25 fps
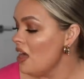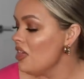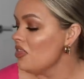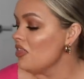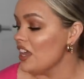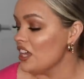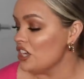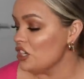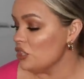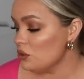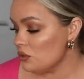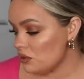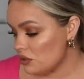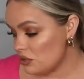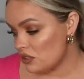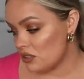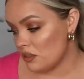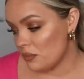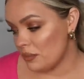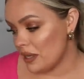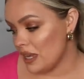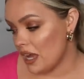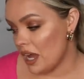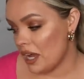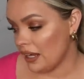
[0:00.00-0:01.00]
They used to
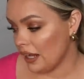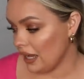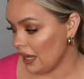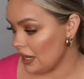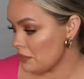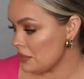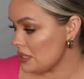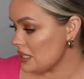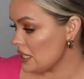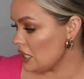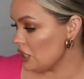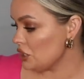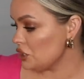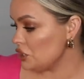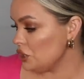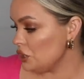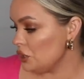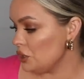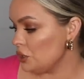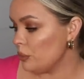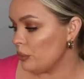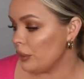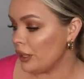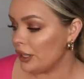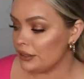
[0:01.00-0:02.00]
be on Amazon
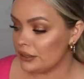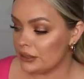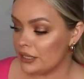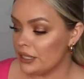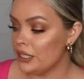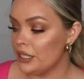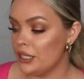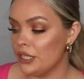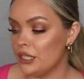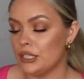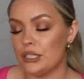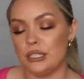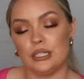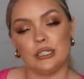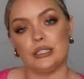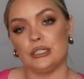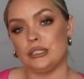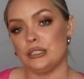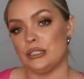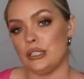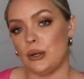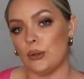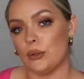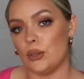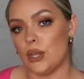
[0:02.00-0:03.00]
too, but
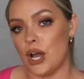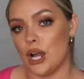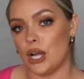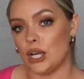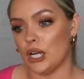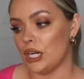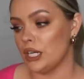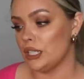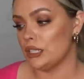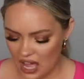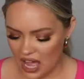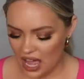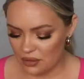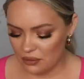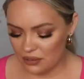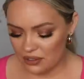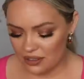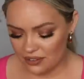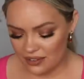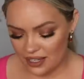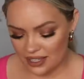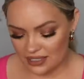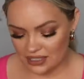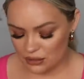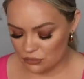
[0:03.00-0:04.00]
no longer. I really
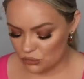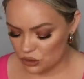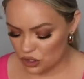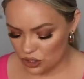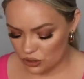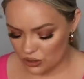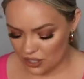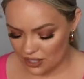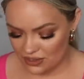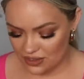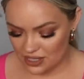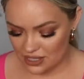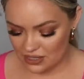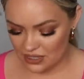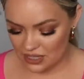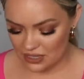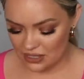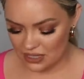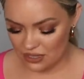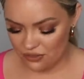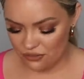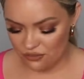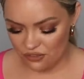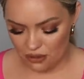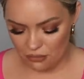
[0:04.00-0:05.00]
like them too. I think that
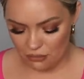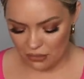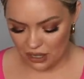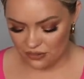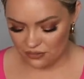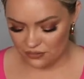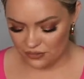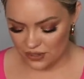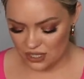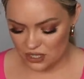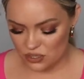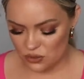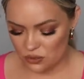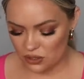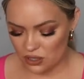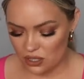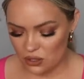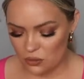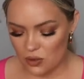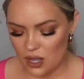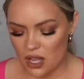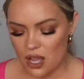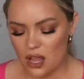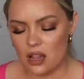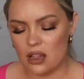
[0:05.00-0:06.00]
they fit my face really
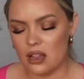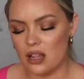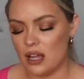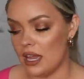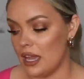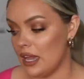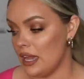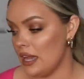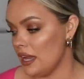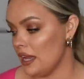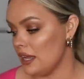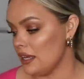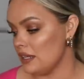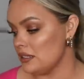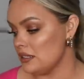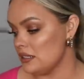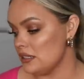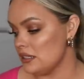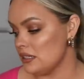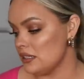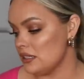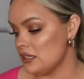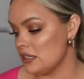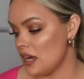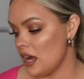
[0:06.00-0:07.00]
well
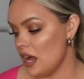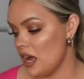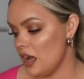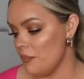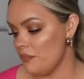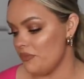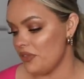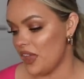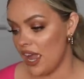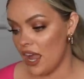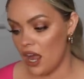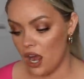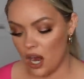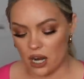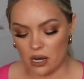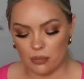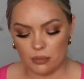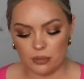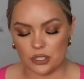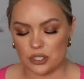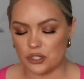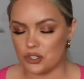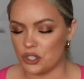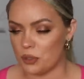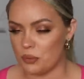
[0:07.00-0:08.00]
and um, they are
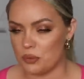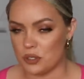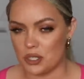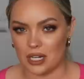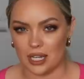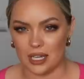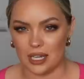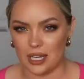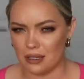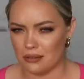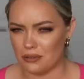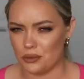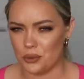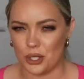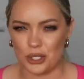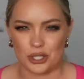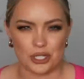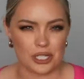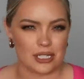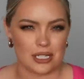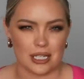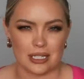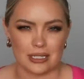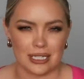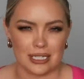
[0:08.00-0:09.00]
prescription. I get
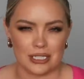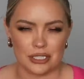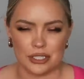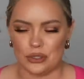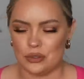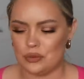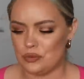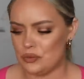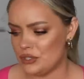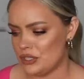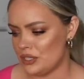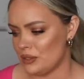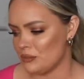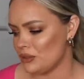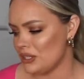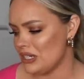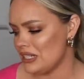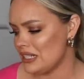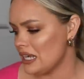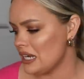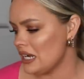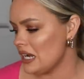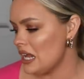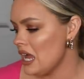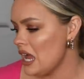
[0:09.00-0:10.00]
questions on that too for some
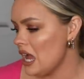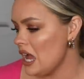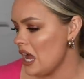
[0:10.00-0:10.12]
reason.